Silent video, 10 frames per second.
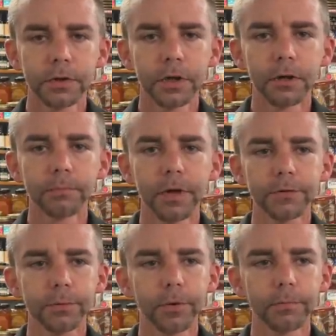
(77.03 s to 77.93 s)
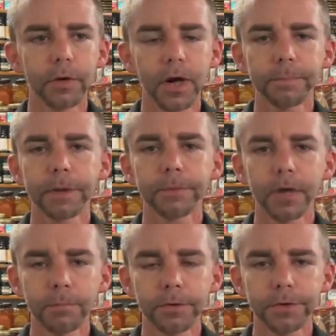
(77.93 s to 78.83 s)
Um, that's what a lot of people
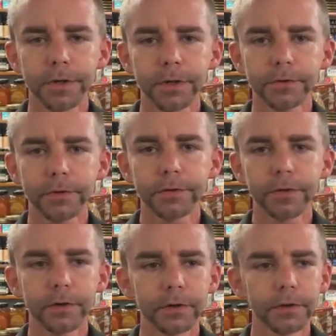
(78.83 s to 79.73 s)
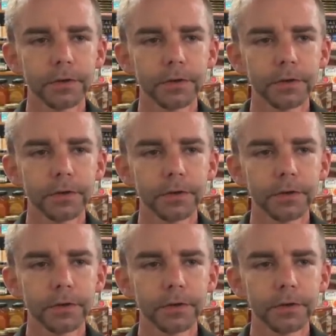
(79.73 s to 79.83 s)
come to see is just the,